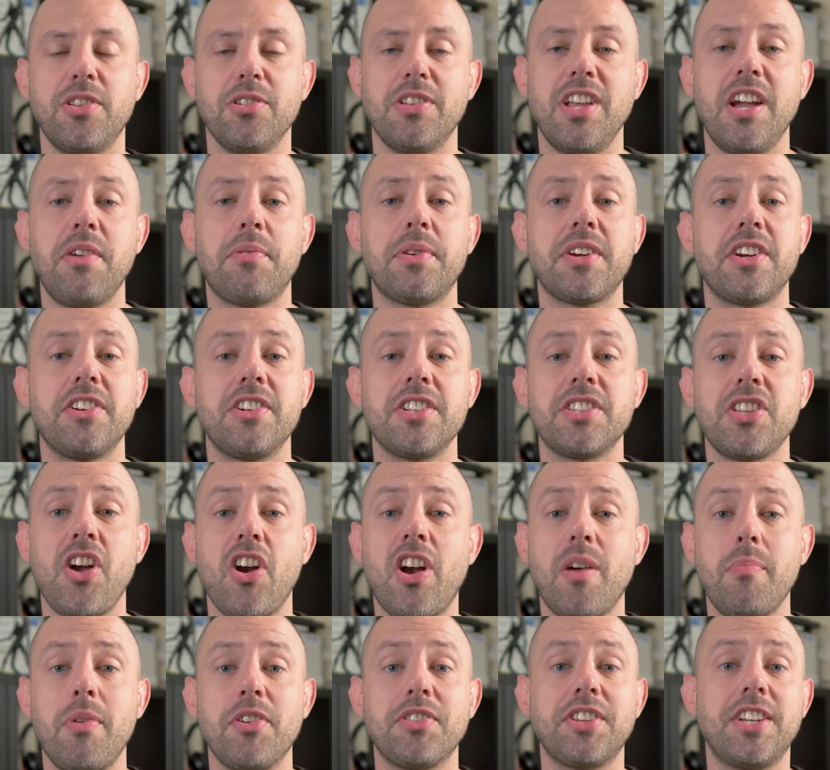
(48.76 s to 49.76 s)
Today we're going to
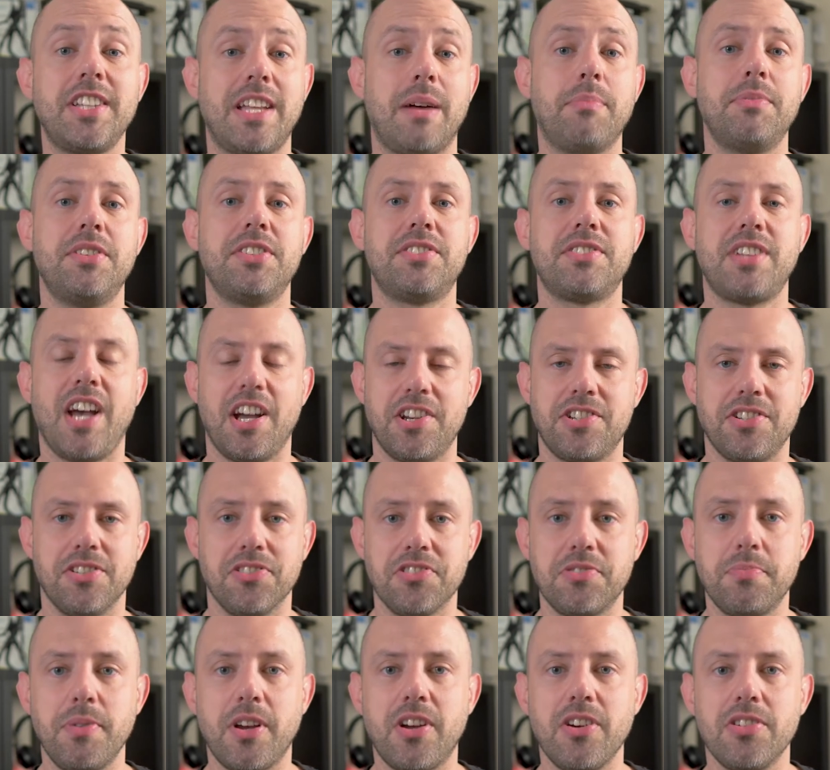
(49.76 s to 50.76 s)
talk about GitHub
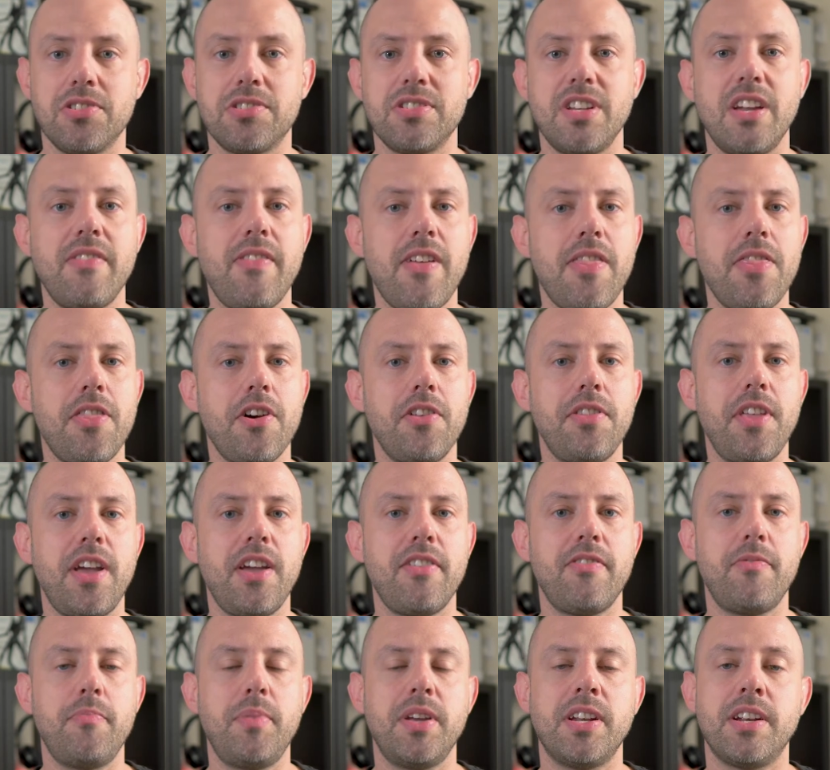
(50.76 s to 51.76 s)
Discussions because even though
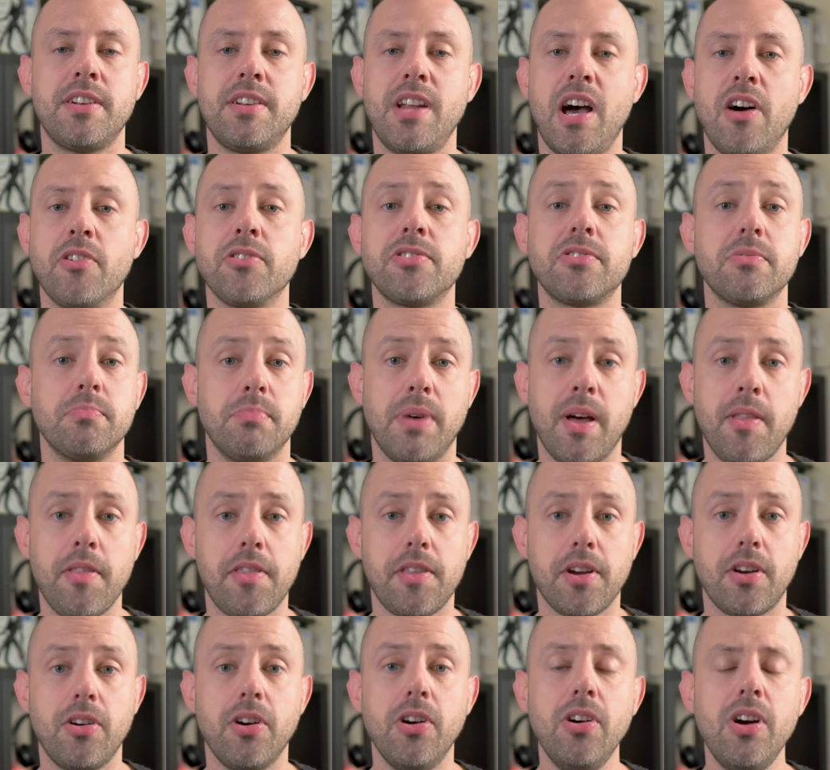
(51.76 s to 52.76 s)
they've been announced a
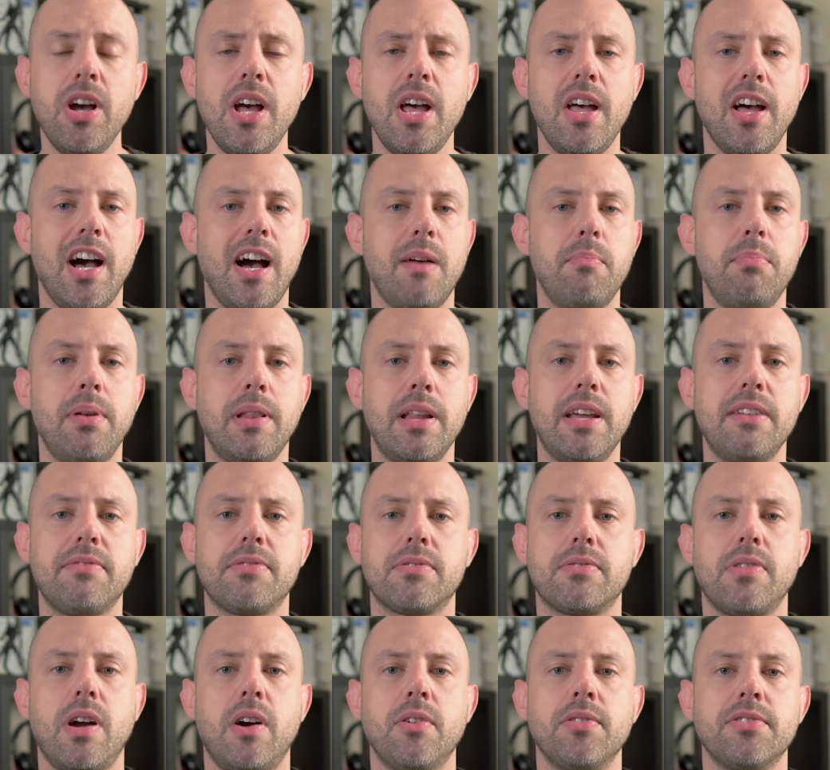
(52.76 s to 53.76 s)
month ago, I
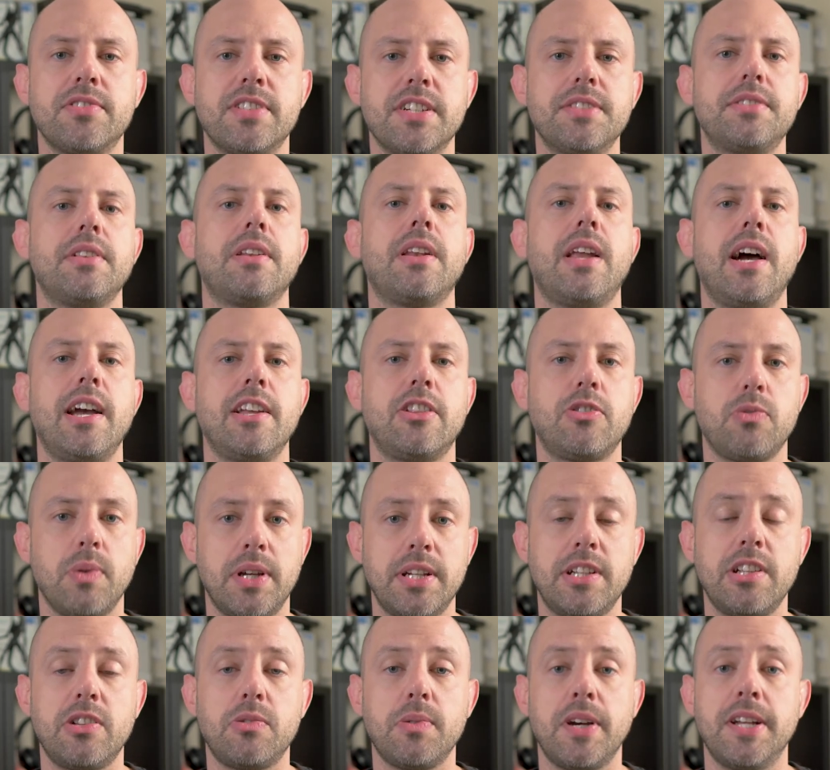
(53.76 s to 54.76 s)
believe around Satellite
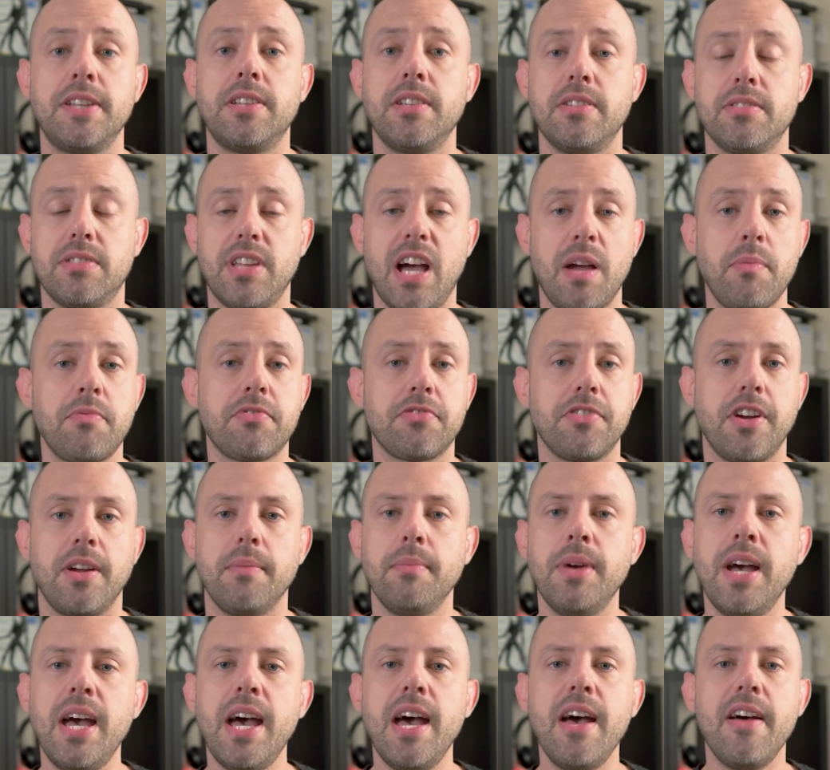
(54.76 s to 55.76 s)
twenty twenty
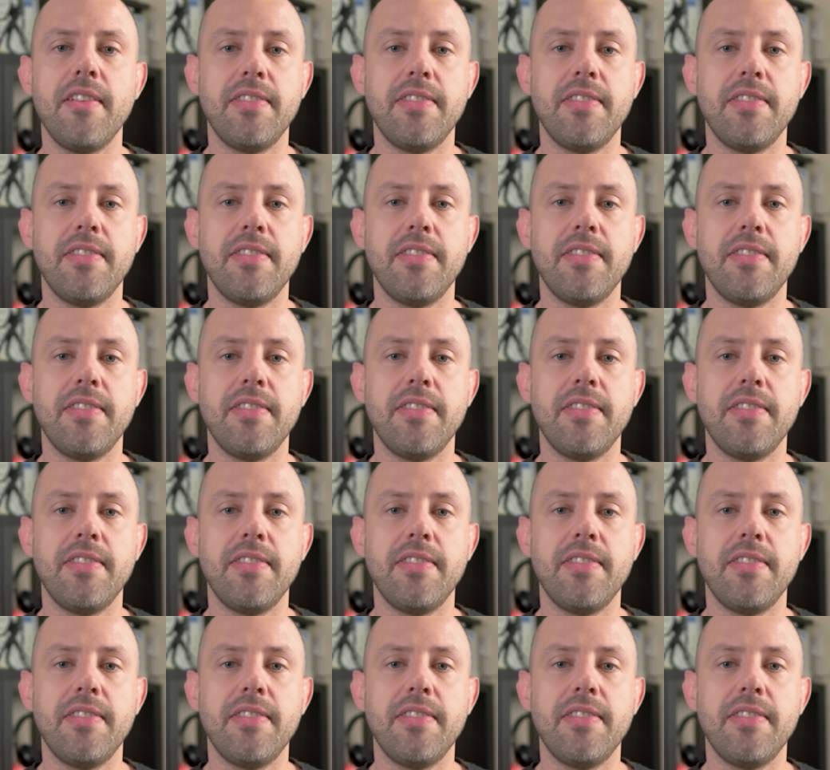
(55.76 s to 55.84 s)
timeframe,